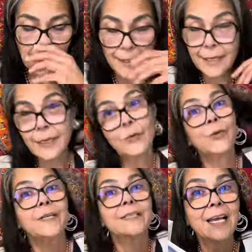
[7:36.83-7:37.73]
And I knew
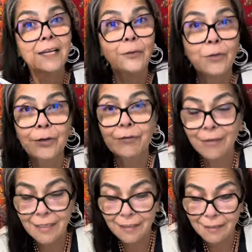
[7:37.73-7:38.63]
exactly where to
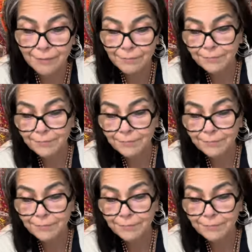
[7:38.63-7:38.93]
find it.